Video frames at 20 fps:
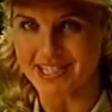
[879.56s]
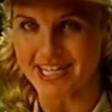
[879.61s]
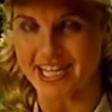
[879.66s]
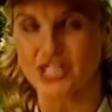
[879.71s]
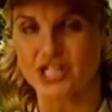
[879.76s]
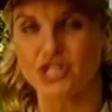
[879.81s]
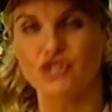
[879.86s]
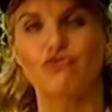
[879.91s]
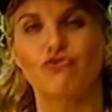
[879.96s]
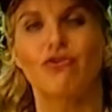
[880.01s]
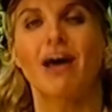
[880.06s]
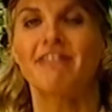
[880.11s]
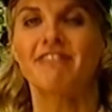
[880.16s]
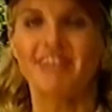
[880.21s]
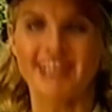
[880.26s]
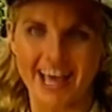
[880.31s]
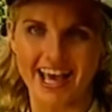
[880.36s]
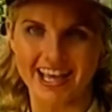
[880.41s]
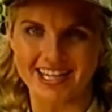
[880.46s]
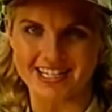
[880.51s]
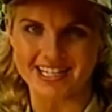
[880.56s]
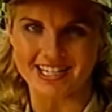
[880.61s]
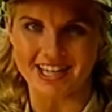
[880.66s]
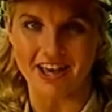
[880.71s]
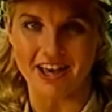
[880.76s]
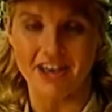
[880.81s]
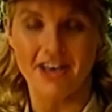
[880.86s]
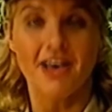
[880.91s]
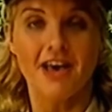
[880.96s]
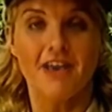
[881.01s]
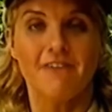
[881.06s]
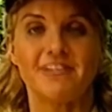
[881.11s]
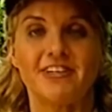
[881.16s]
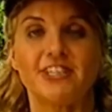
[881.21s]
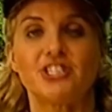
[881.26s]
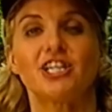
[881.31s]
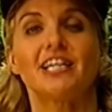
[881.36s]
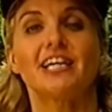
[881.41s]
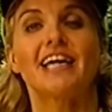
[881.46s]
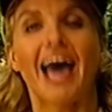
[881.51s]
extravaganza
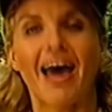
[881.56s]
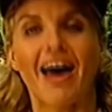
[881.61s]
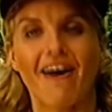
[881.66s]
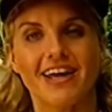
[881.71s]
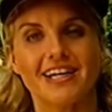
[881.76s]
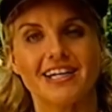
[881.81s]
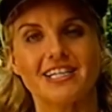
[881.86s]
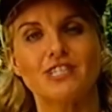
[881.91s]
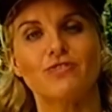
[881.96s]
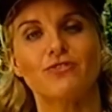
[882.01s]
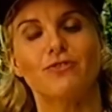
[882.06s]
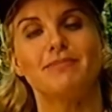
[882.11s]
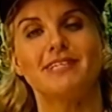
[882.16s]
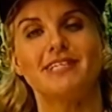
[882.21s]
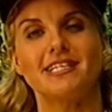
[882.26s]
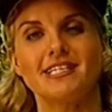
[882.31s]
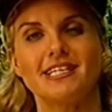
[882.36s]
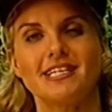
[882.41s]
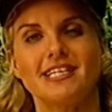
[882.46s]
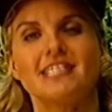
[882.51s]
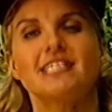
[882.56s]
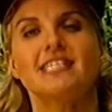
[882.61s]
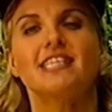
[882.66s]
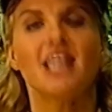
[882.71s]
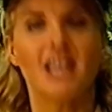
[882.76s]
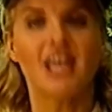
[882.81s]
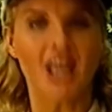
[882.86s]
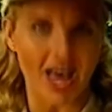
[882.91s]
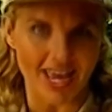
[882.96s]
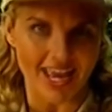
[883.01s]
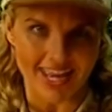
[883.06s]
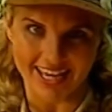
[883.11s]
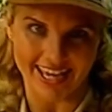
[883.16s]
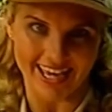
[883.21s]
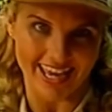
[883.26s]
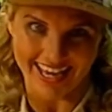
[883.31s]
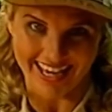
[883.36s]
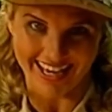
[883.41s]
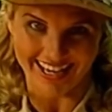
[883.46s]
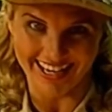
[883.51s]
featuring characters from Disney's The Lion
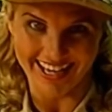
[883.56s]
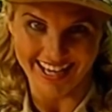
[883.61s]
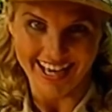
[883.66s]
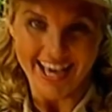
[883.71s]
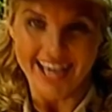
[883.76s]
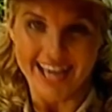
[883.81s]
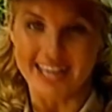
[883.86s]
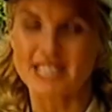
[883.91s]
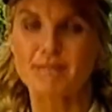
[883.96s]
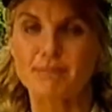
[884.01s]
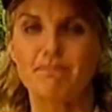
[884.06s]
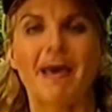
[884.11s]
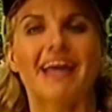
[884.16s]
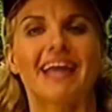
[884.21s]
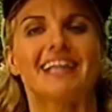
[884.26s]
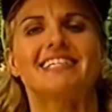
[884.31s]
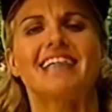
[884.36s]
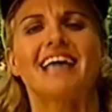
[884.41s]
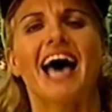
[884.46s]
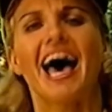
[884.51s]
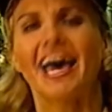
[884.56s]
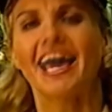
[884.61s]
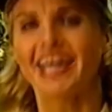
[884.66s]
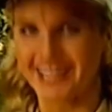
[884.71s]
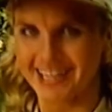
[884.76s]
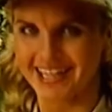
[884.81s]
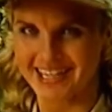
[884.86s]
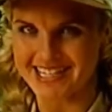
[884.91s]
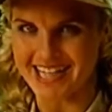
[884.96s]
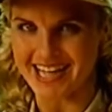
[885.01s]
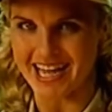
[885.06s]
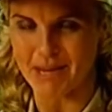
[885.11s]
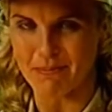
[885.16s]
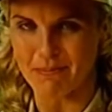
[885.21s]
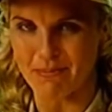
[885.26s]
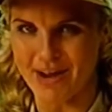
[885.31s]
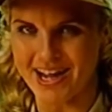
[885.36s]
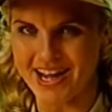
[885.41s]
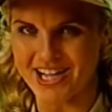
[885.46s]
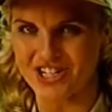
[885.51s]
King and a spectacular
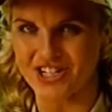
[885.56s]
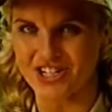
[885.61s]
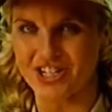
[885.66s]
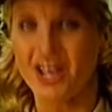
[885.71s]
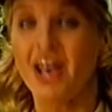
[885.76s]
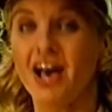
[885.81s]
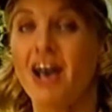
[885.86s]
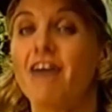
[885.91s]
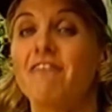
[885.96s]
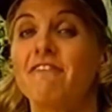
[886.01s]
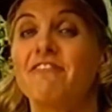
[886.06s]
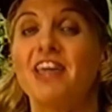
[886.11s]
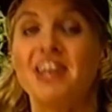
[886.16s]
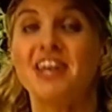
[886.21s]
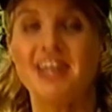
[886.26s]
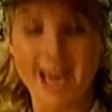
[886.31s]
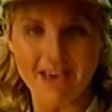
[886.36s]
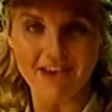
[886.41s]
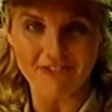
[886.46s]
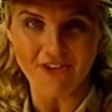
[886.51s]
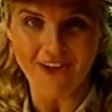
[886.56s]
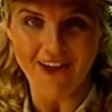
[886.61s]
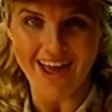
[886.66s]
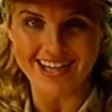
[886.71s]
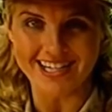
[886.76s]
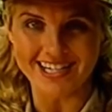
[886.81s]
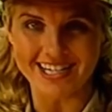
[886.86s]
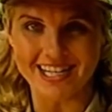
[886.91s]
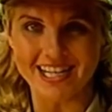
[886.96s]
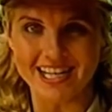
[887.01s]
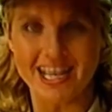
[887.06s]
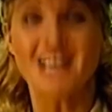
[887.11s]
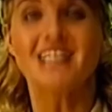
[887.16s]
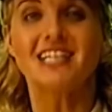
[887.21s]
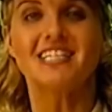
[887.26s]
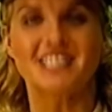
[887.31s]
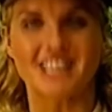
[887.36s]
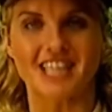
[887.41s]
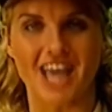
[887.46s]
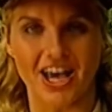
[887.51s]
celebration of the never-ending
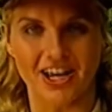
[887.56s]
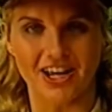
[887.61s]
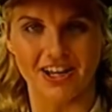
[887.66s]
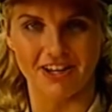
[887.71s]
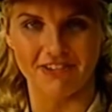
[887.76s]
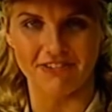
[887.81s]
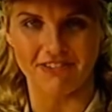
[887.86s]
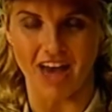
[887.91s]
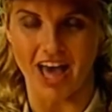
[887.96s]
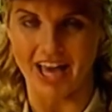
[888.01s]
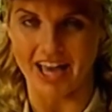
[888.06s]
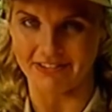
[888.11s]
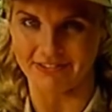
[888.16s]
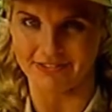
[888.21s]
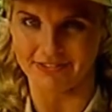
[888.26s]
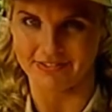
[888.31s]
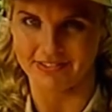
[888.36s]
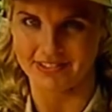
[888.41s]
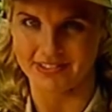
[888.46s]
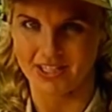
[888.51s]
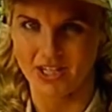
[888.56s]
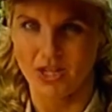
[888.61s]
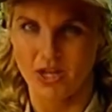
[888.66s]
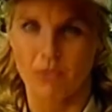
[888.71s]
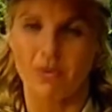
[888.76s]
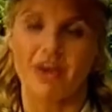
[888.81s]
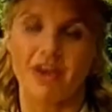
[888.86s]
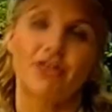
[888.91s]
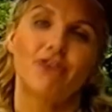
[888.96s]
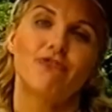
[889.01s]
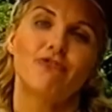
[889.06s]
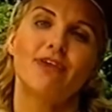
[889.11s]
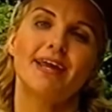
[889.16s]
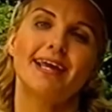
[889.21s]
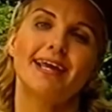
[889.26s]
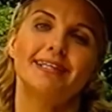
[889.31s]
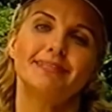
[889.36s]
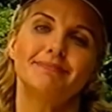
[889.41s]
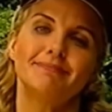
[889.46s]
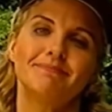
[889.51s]
circle of life. Whether
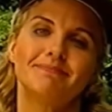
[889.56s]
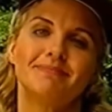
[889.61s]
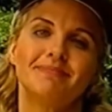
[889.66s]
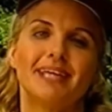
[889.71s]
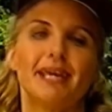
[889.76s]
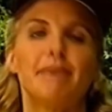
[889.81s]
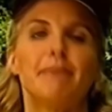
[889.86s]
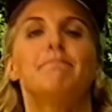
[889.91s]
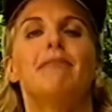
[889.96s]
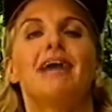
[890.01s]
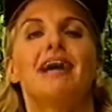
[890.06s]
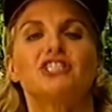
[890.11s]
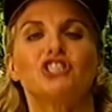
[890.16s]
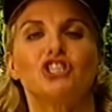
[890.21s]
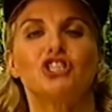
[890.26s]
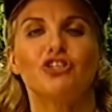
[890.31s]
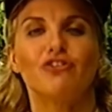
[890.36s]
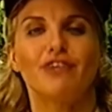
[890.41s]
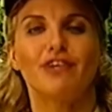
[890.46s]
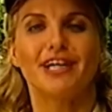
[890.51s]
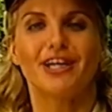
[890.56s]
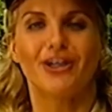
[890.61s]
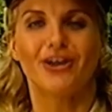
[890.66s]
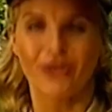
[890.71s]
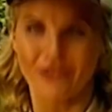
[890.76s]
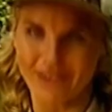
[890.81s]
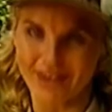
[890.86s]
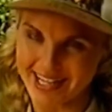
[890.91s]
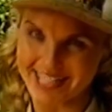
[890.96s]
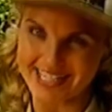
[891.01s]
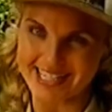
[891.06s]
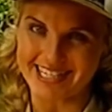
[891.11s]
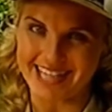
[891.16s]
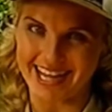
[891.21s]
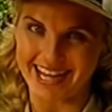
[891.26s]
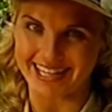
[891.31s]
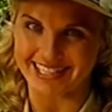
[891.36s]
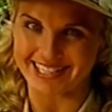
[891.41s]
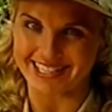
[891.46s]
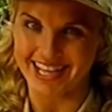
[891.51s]
real, imaginary or
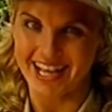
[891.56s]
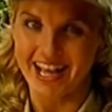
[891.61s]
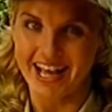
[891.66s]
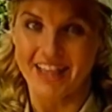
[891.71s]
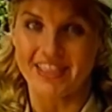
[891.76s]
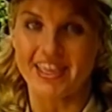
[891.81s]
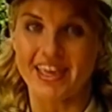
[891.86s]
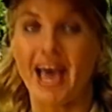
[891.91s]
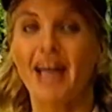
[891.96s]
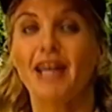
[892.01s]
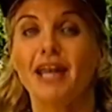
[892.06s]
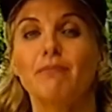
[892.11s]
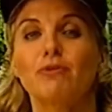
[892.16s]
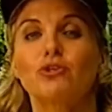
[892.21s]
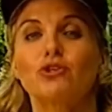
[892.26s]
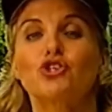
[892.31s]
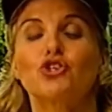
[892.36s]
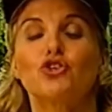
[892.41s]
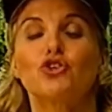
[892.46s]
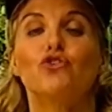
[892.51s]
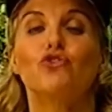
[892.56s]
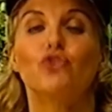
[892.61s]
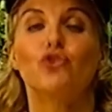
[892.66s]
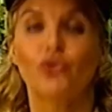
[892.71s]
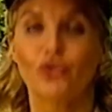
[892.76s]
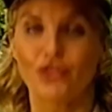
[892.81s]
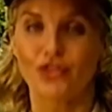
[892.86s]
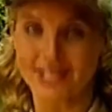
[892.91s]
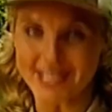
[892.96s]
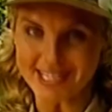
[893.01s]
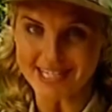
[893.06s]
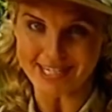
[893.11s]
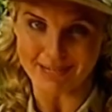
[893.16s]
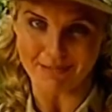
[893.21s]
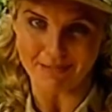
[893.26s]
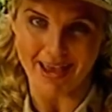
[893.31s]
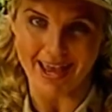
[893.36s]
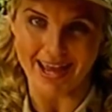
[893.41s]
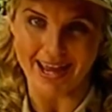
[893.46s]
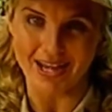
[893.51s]
extinct, the animals who rule this
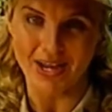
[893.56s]
domain